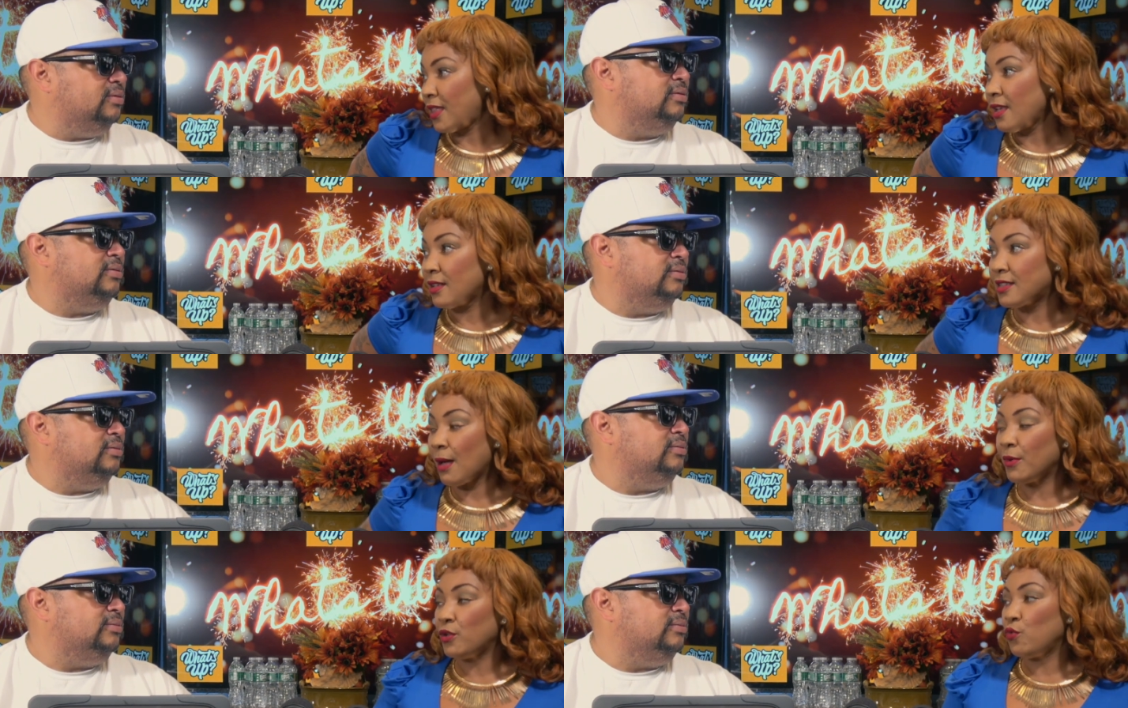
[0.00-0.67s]
Speaker 1: thing?
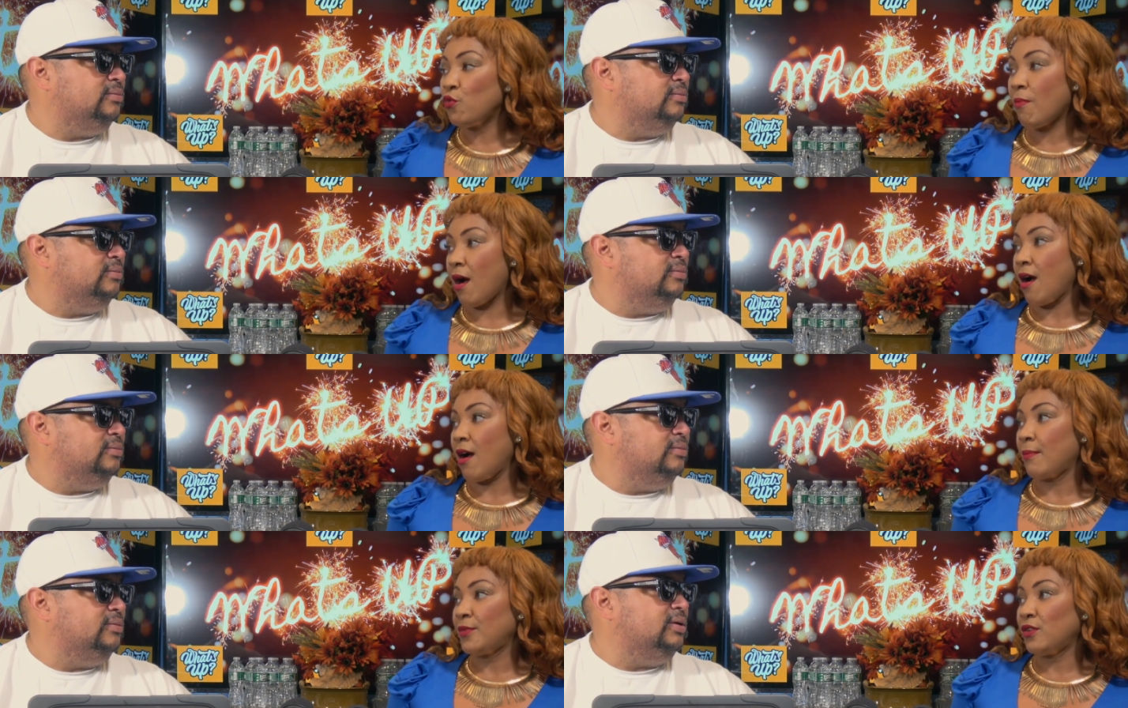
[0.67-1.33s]
Because I'm a new
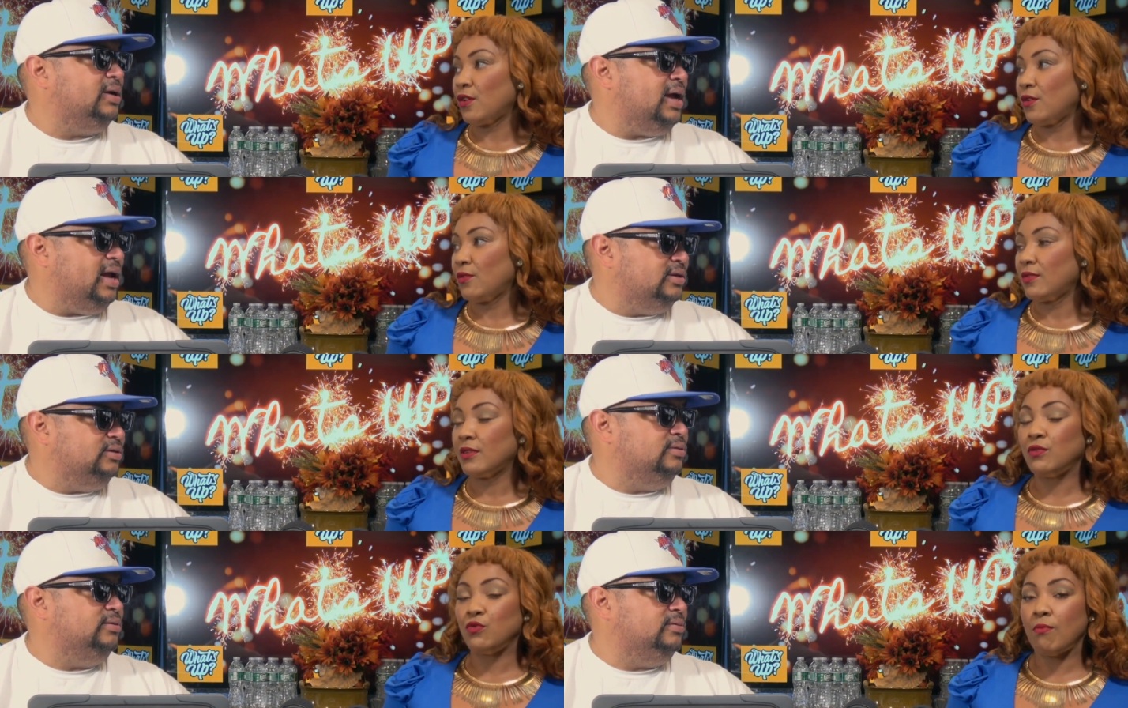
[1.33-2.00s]
mom, you know,
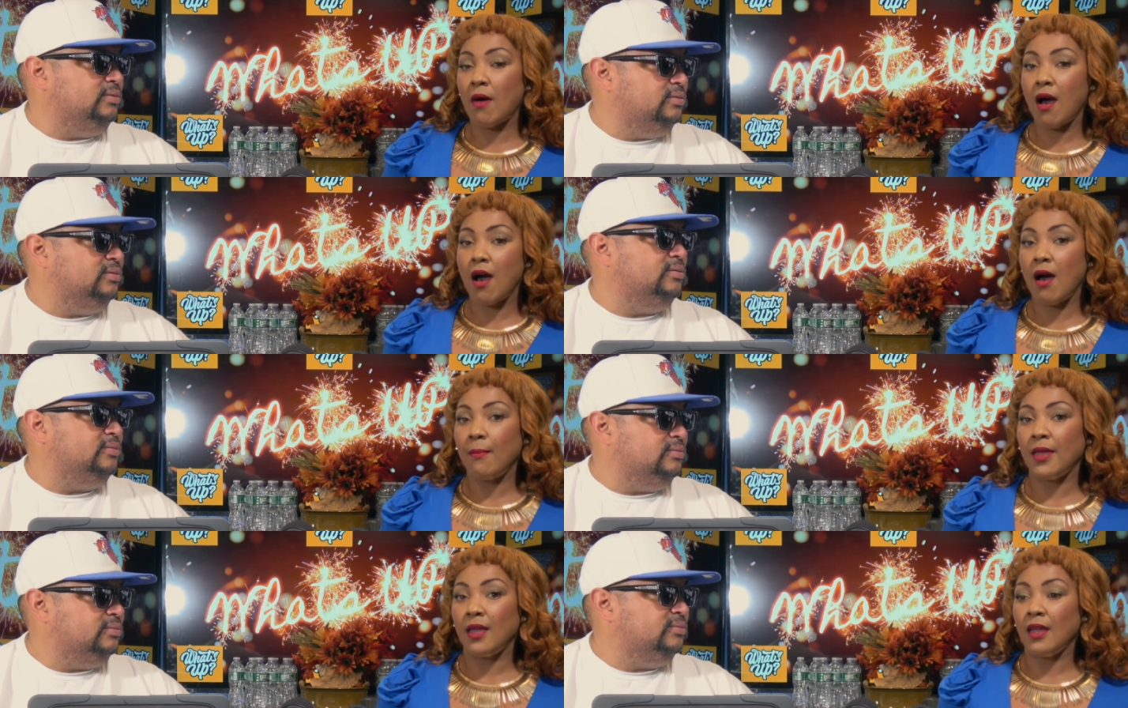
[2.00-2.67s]
gotcha. a new mom,
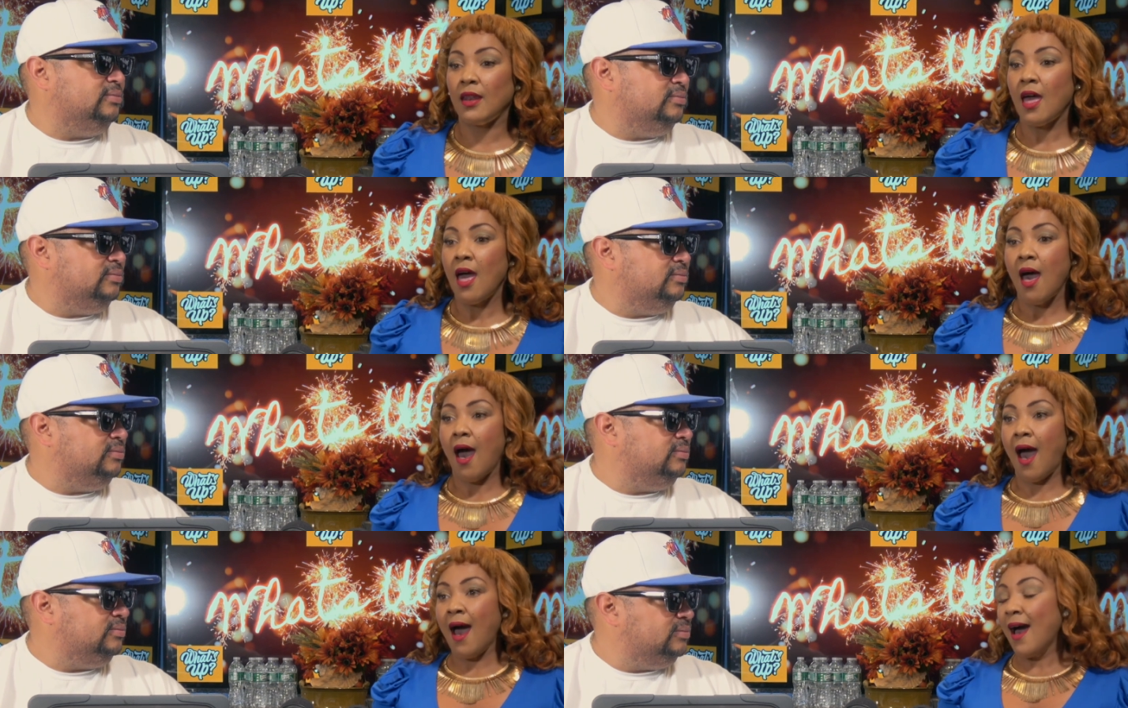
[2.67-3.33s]

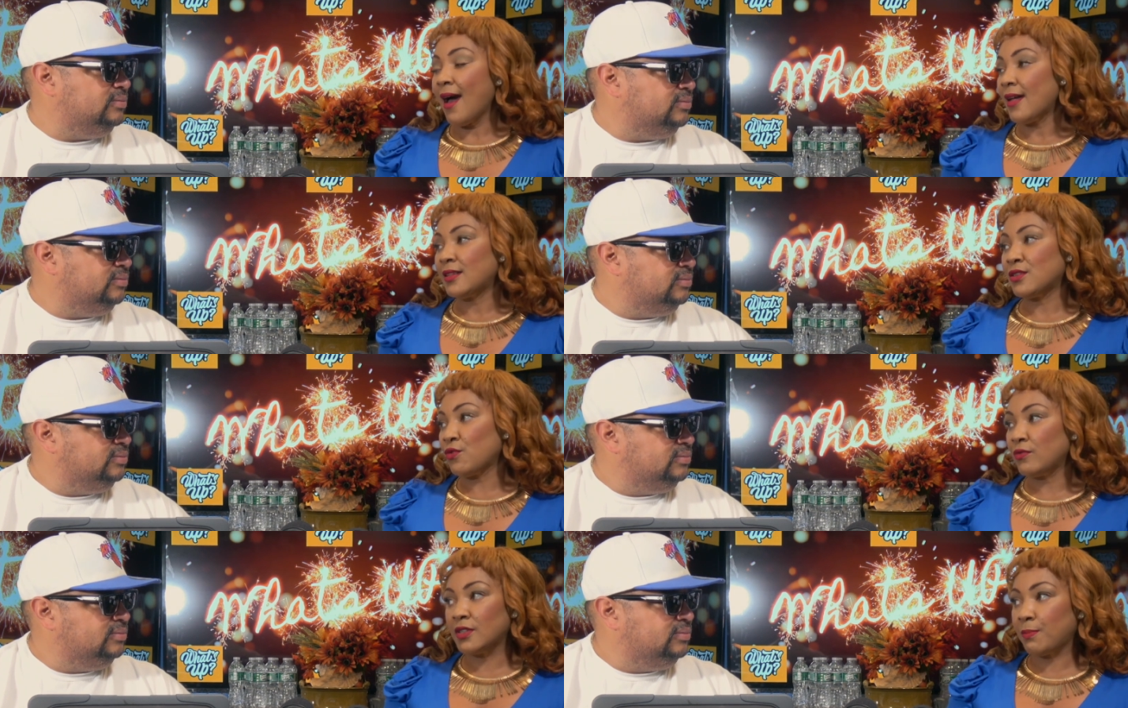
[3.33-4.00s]
and I
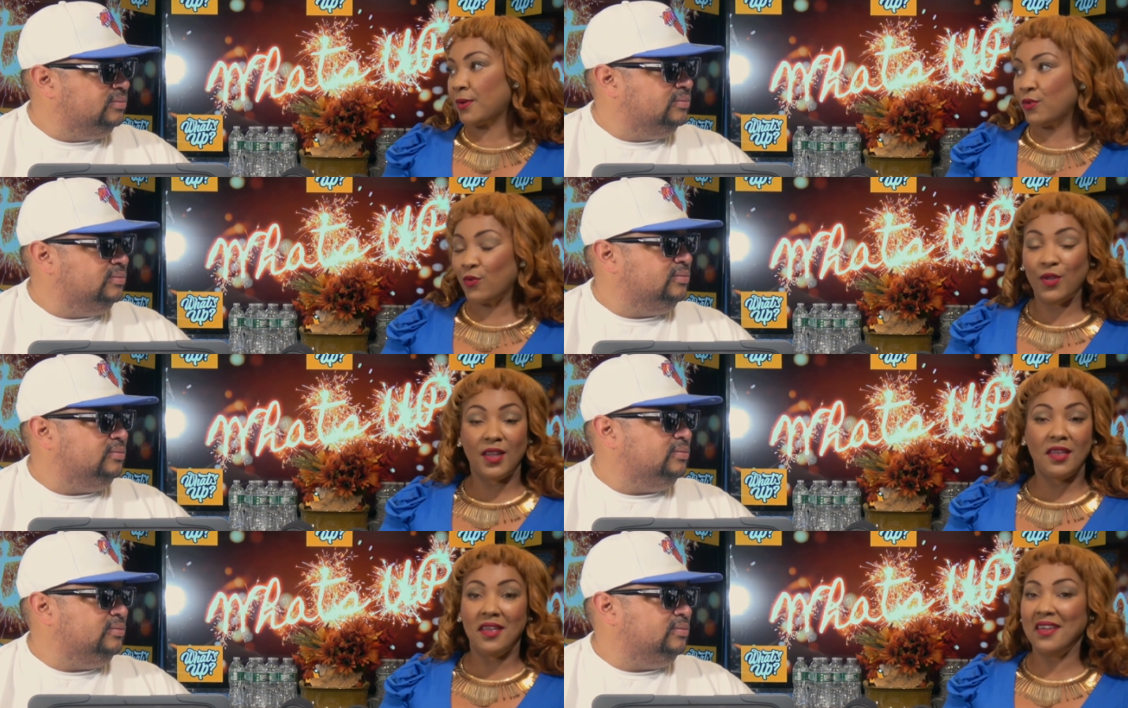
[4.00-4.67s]
don't depend
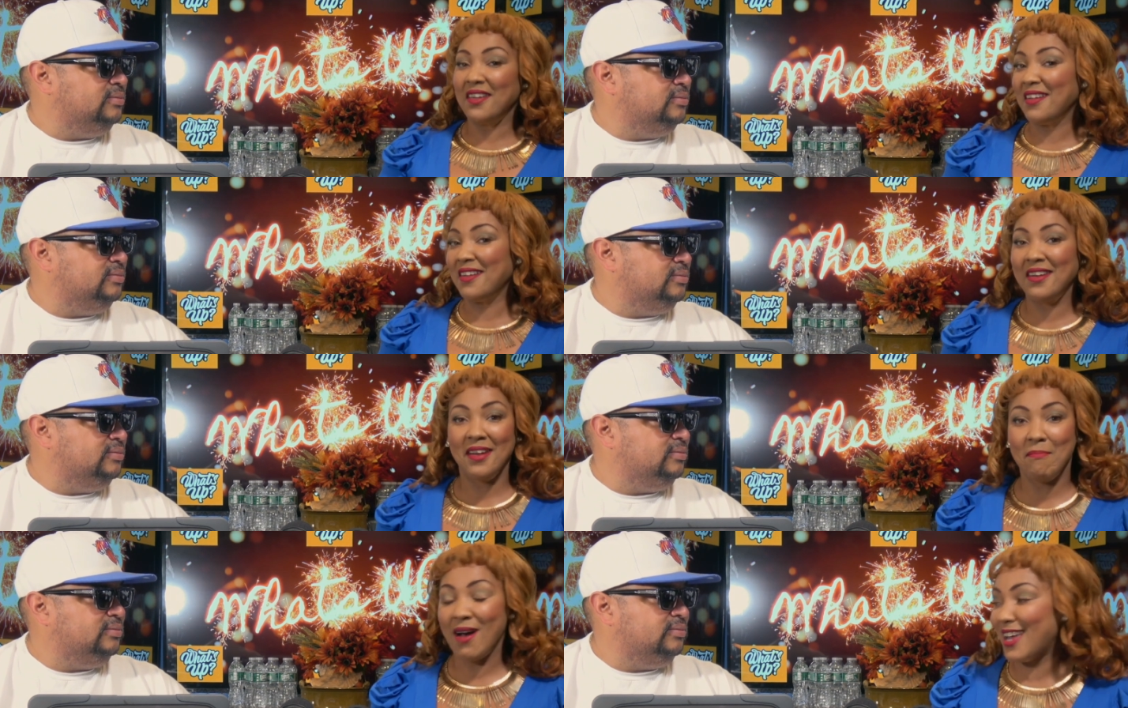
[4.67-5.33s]
on
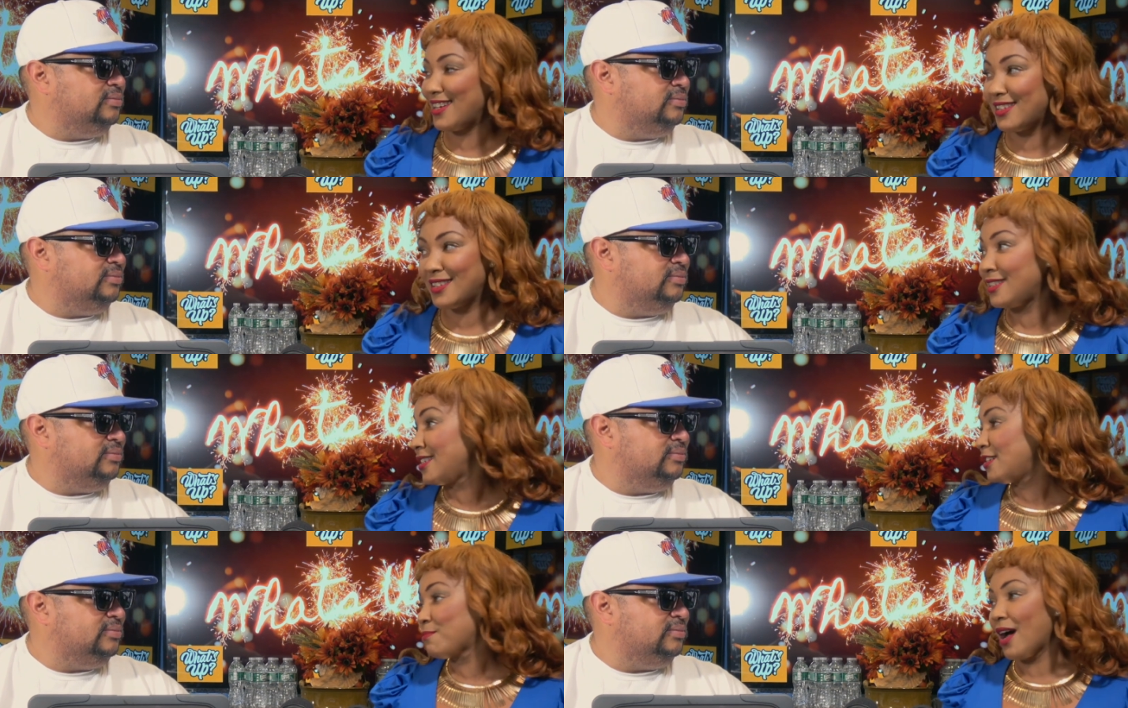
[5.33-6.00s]
anybody to
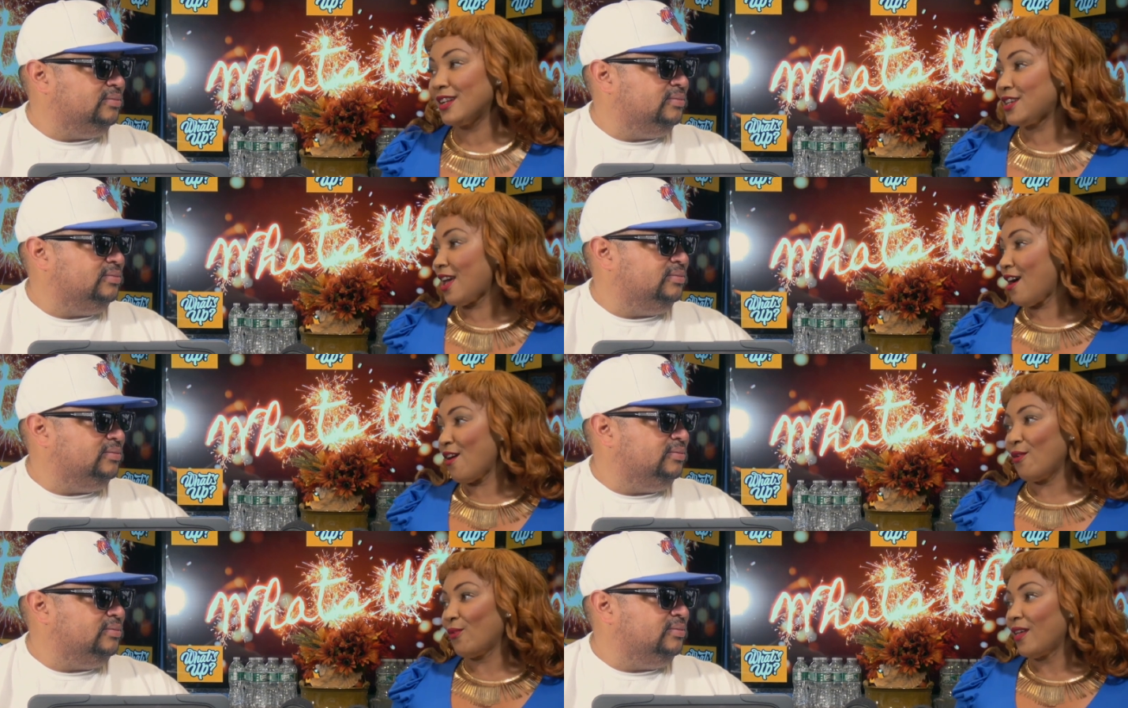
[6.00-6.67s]
teach my
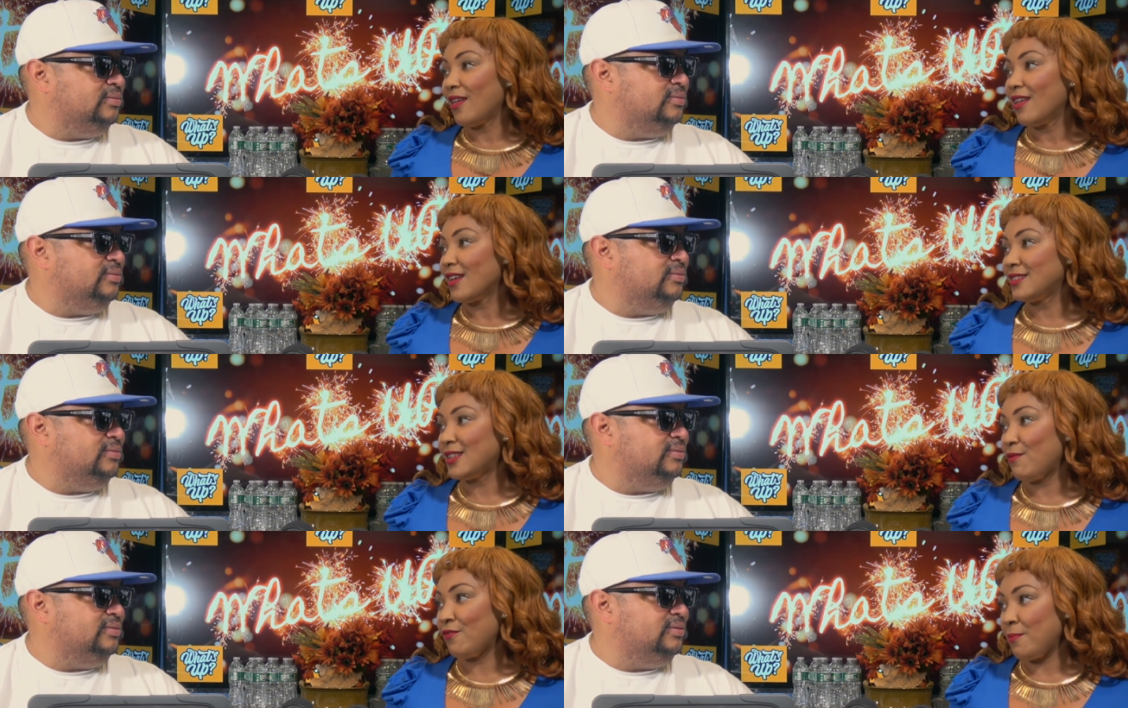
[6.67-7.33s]
child
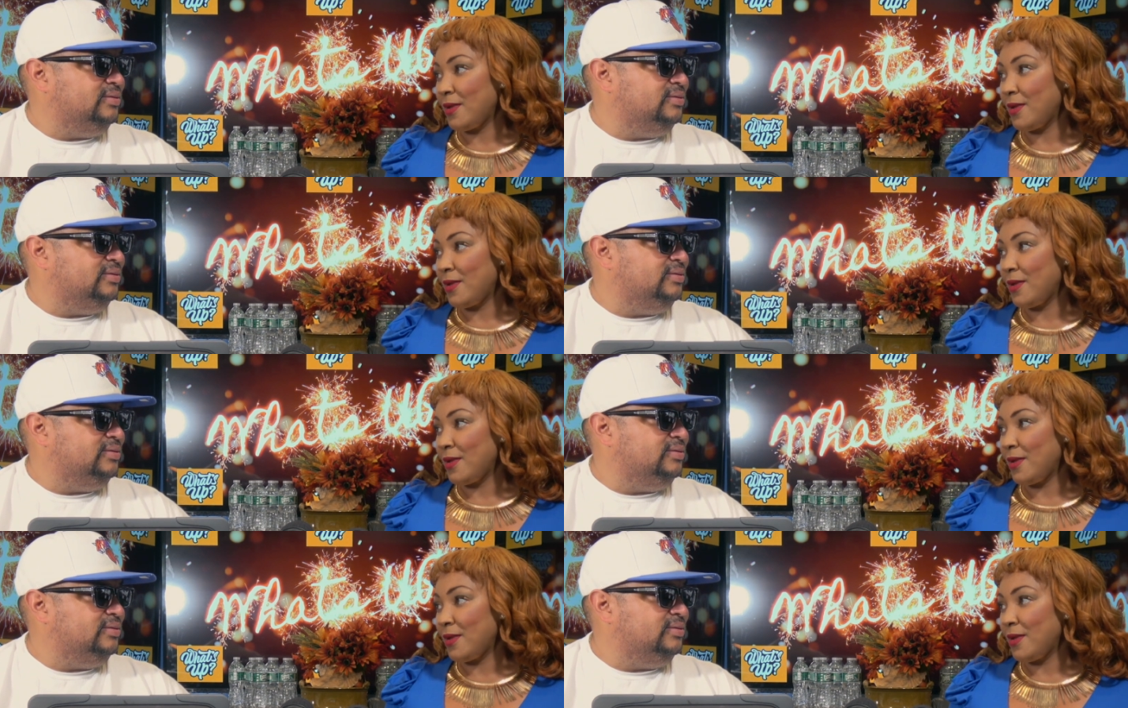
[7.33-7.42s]
except for